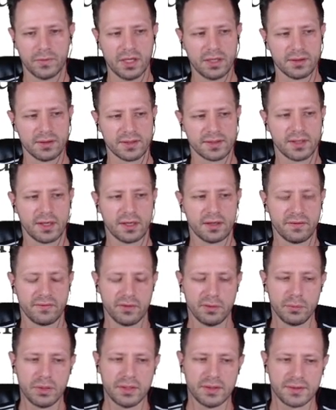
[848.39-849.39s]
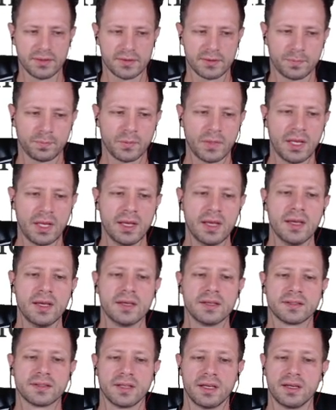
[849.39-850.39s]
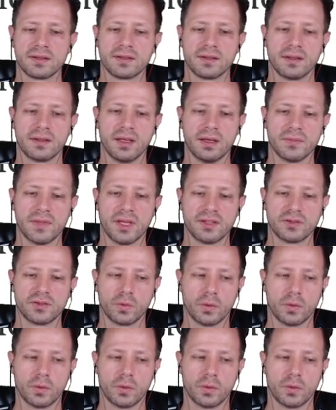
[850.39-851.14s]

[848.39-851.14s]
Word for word: in the sight of the beast saying to them that